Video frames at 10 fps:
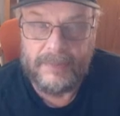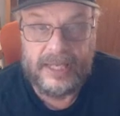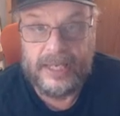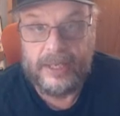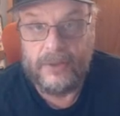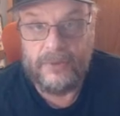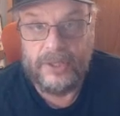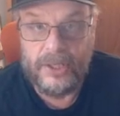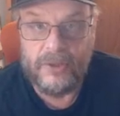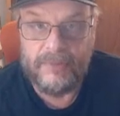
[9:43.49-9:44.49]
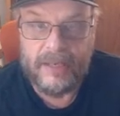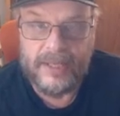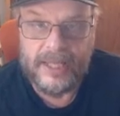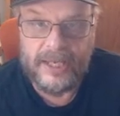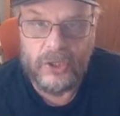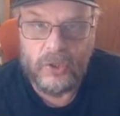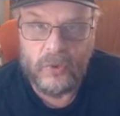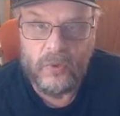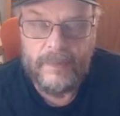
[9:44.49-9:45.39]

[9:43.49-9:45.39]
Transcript: I mean, I don't know. Maybe they do.